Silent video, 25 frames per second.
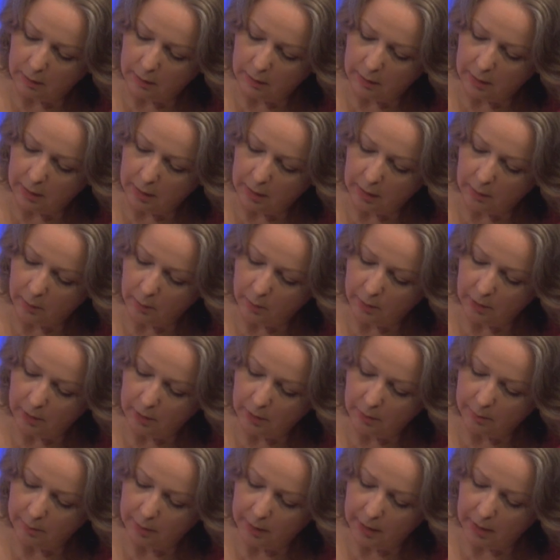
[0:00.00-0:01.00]
there
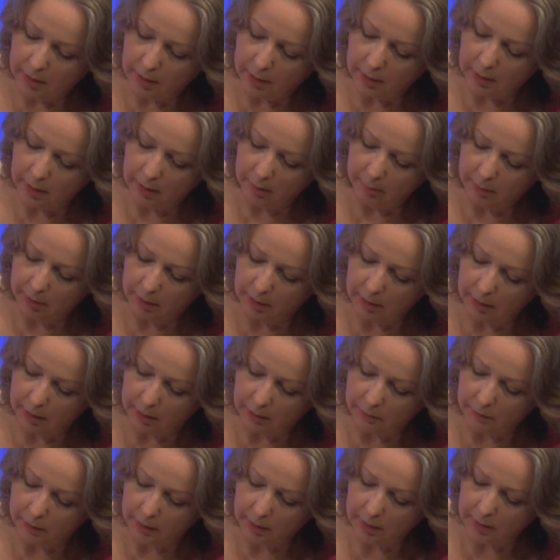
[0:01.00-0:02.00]
will be an email
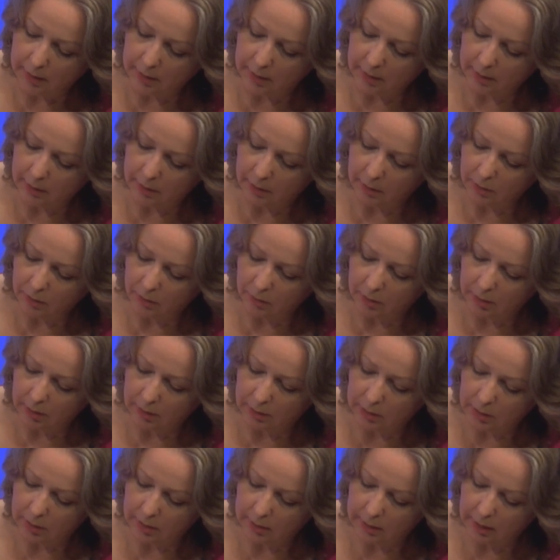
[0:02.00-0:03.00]
address that you can
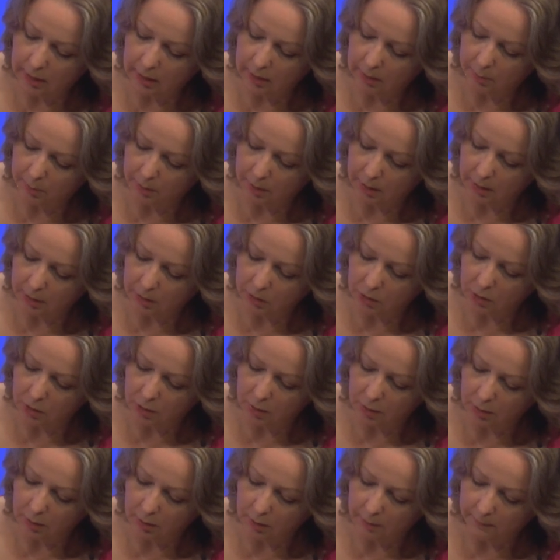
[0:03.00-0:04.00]
just take a
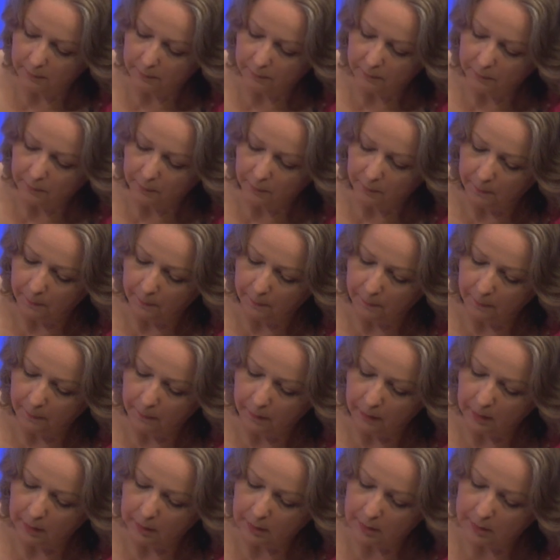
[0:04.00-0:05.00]
picture
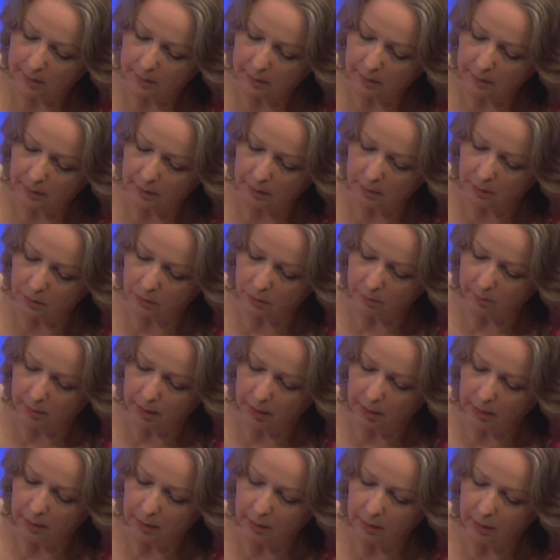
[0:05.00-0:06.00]
and send it to
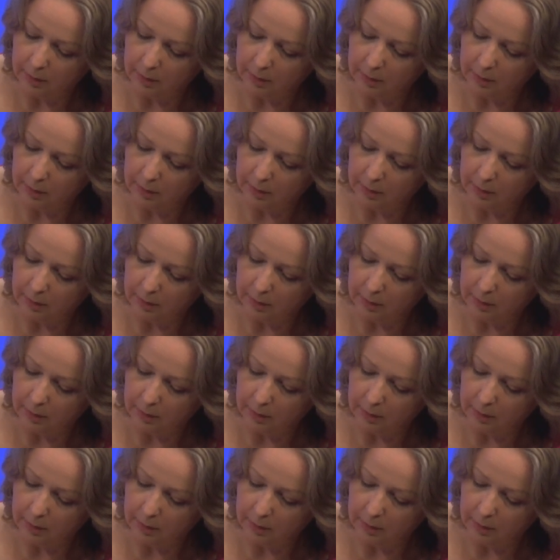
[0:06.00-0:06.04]
me.